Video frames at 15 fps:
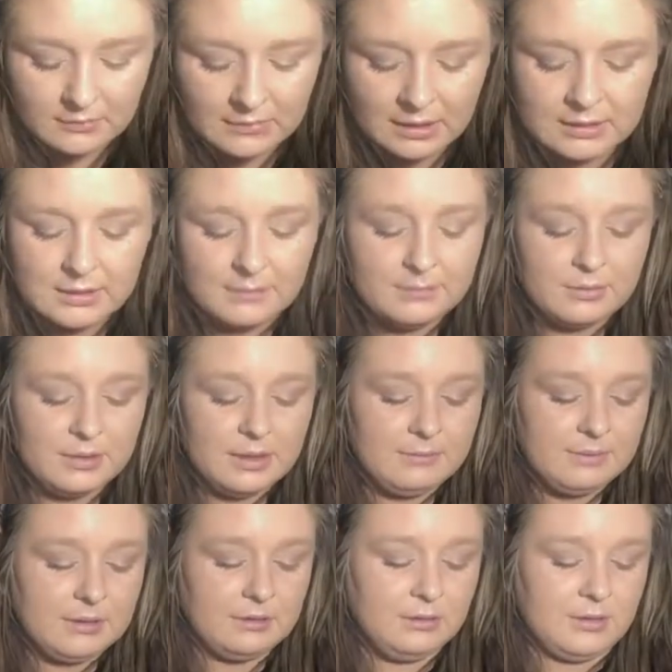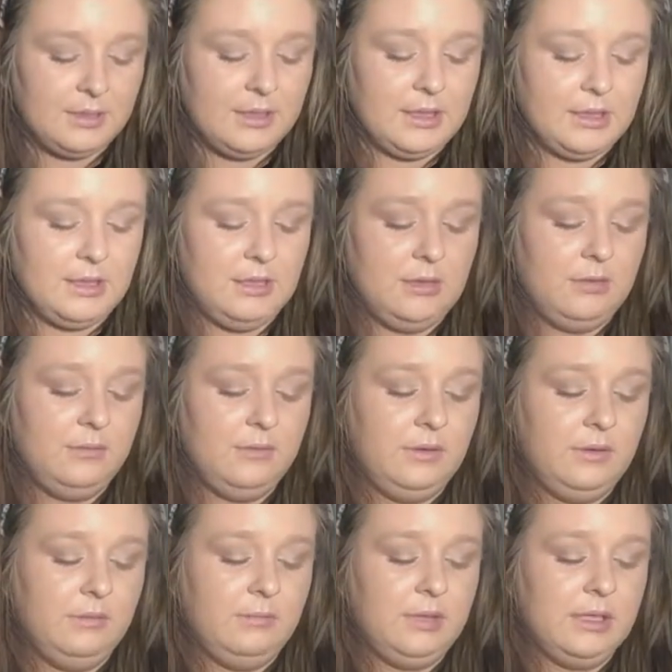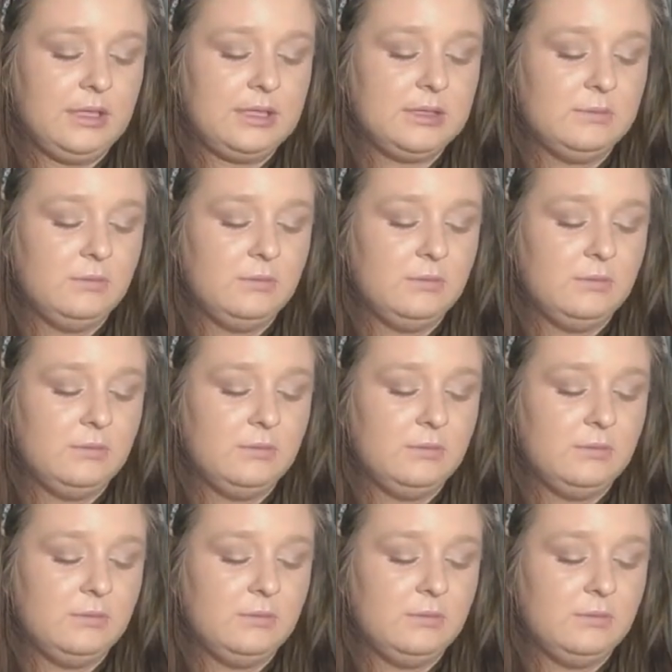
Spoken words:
And now I'm going in with the L'Oreal Voluminous